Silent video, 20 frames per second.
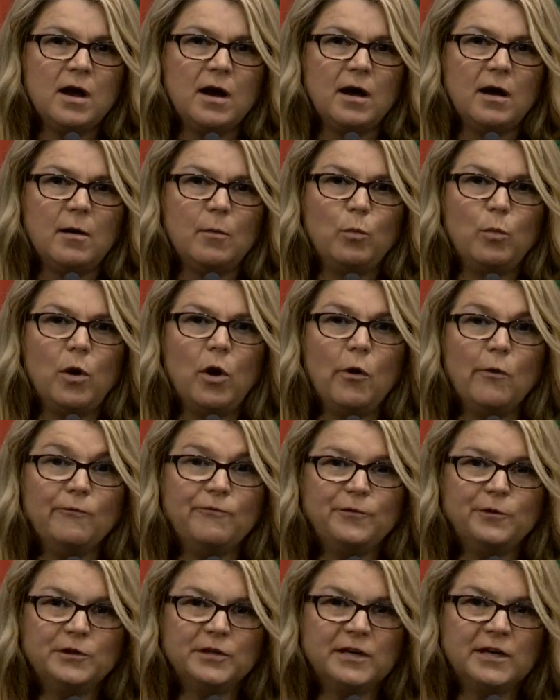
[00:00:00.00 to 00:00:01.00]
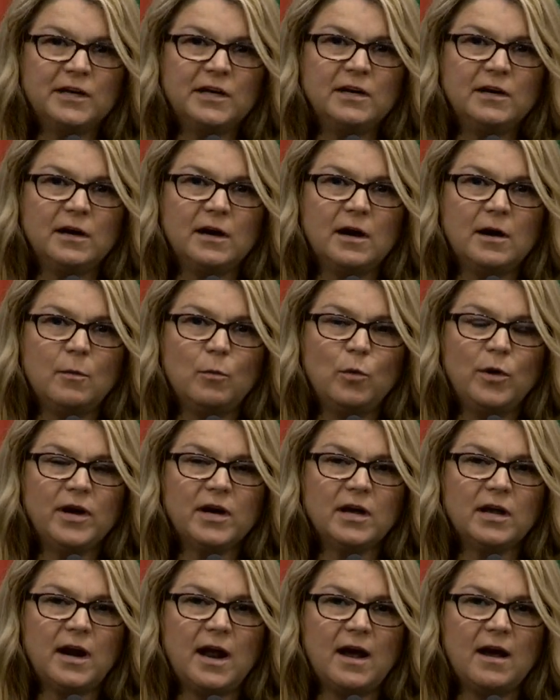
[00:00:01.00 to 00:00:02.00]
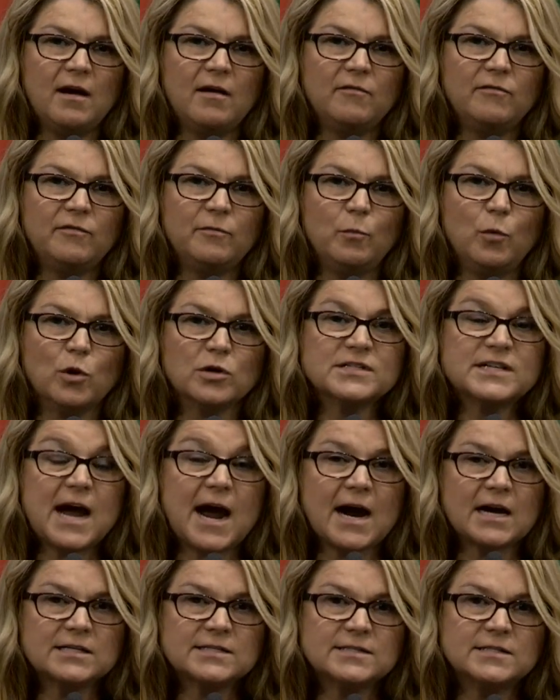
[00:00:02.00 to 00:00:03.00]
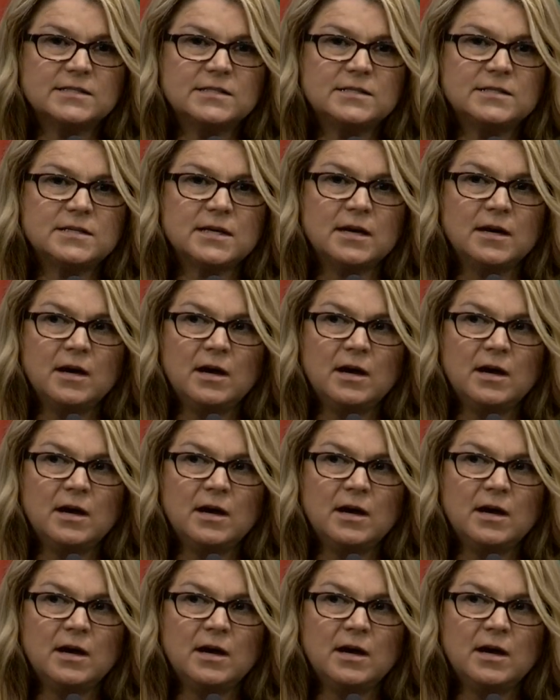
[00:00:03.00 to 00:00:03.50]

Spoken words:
Hopefully we can have more taxes